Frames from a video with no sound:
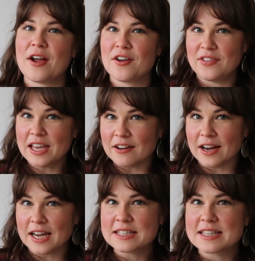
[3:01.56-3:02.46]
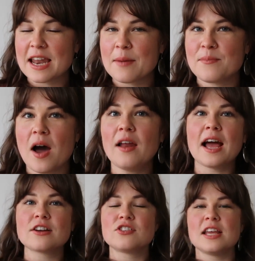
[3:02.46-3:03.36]
pair of earrings that I bought
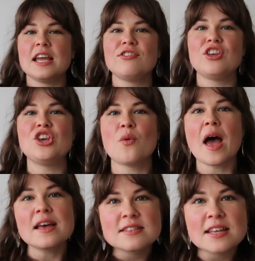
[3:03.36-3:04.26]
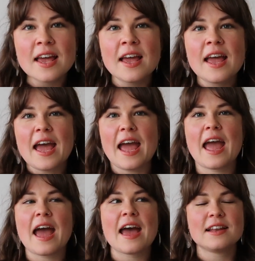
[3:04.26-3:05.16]
actually in the US,
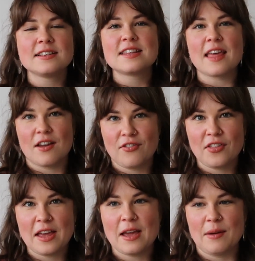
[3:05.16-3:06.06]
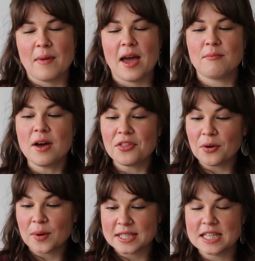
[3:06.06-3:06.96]
and thankfully my
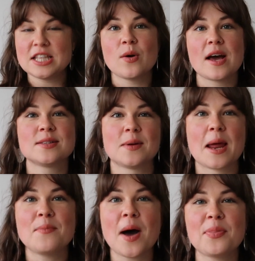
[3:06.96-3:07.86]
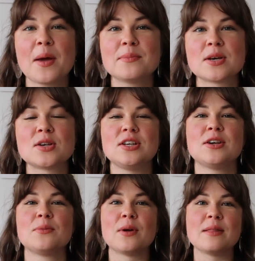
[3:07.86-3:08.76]
mother was in the US when I bought them, so she
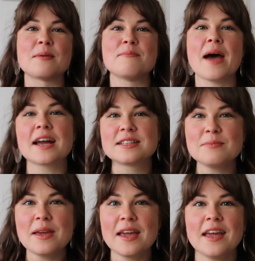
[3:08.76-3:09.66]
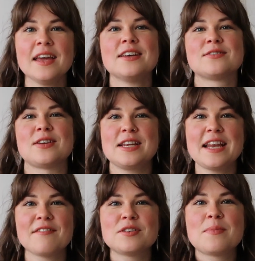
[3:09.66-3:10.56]
could bring them back to me, so I
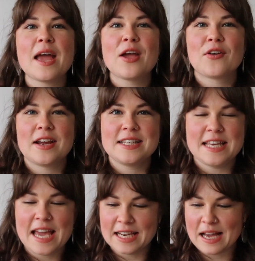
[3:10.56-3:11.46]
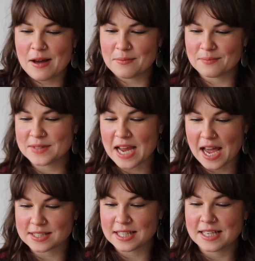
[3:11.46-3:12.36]
didn't have to pay crazy income
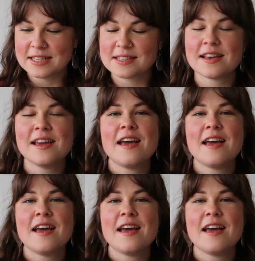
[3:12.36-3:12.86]
taxes,